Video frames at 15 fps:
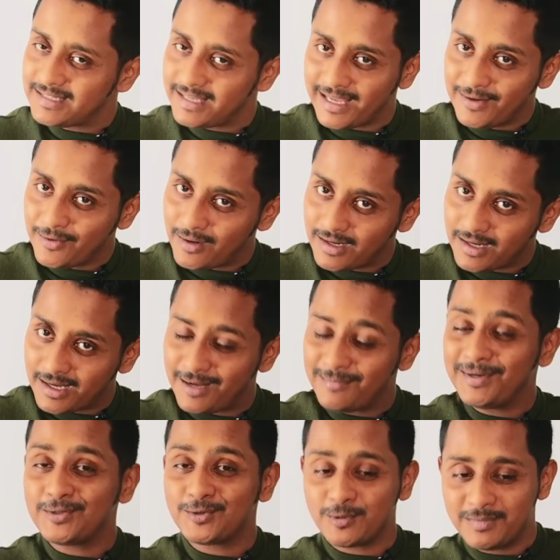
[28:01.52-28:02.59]
cannot come.
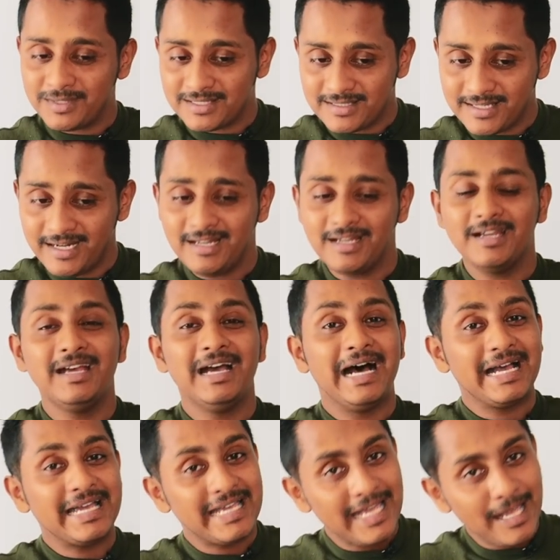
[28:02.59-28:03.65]
It should be Z.
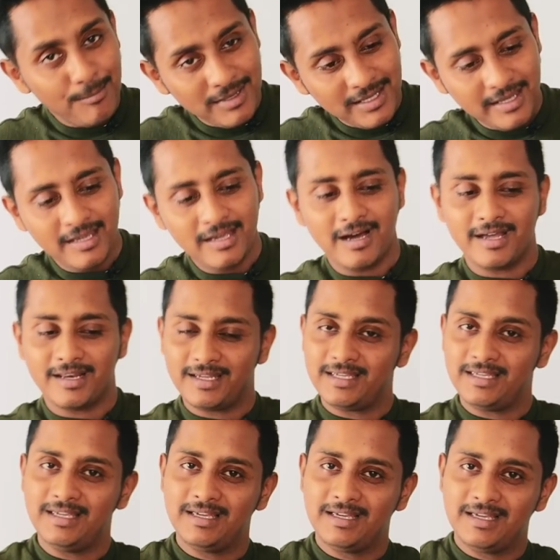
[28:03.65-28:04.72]
M E R
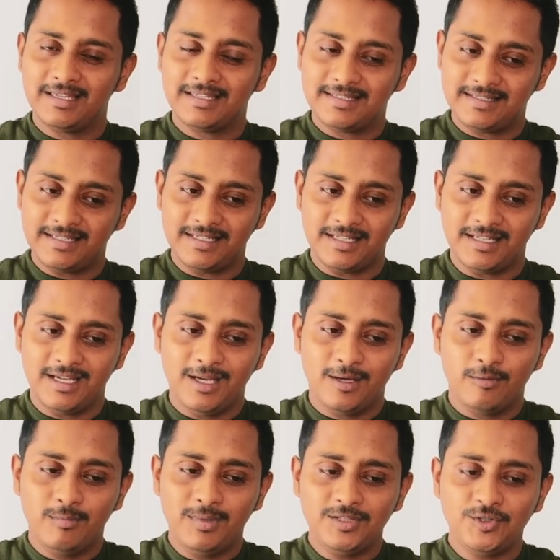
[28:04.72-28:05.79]
I Z E.
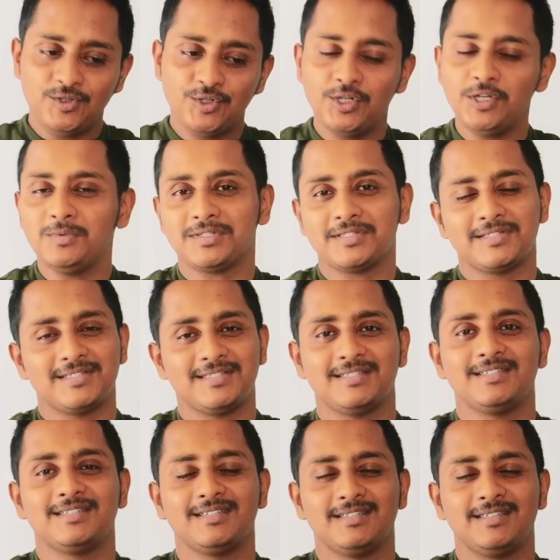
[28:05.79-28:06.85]
Mischievous.
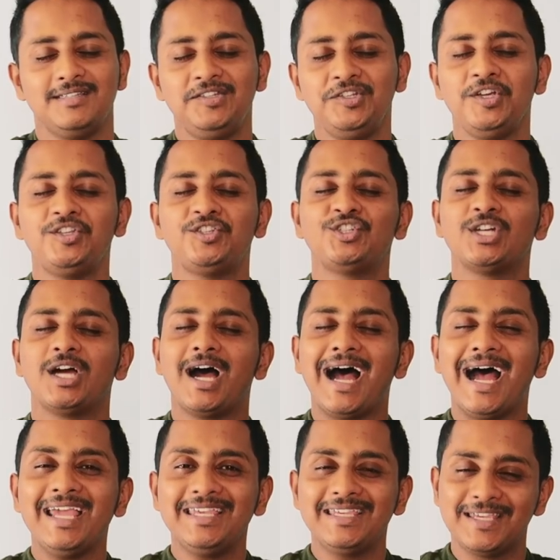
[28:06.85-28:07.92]
C H
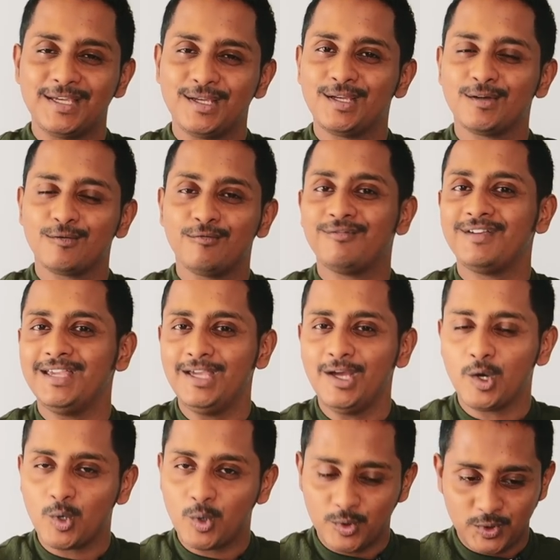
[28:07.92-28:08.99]
I V
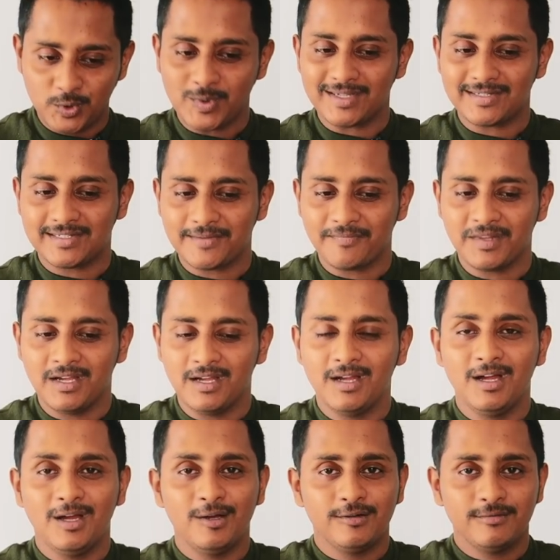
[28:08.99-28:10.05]
O U S.
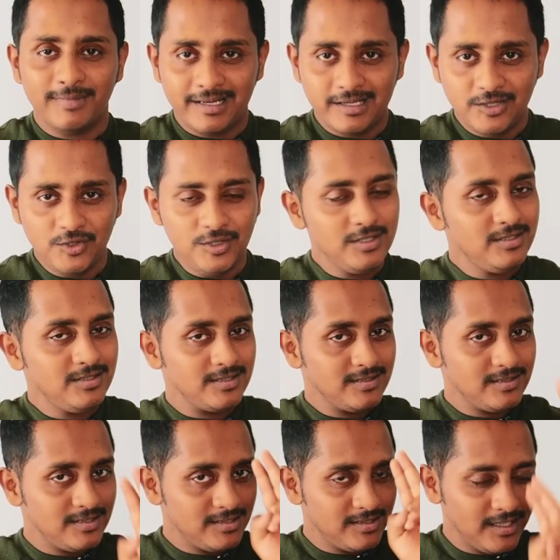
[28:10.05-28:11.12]
Malicious is
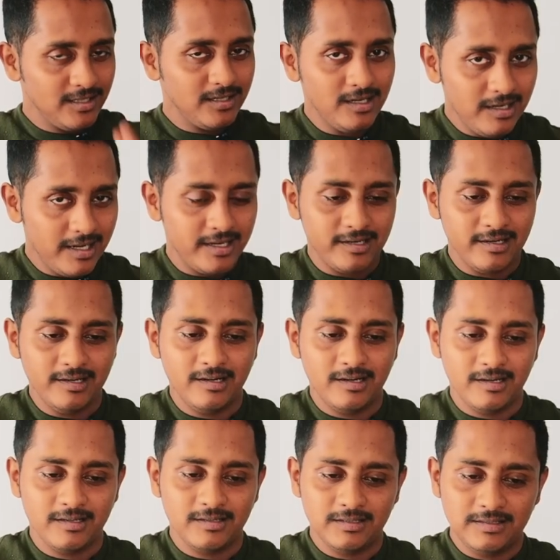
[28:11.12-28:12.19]
single L,
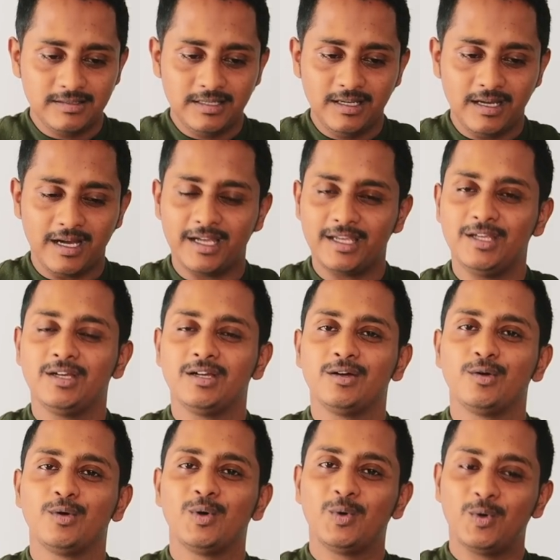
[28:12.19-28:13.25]
C I
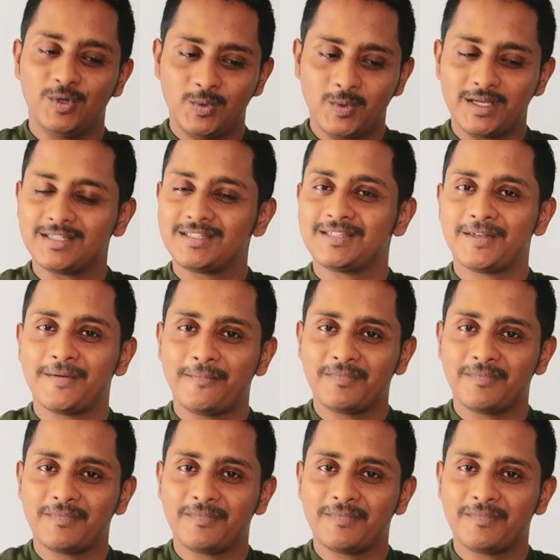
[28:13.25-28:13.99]
O U S.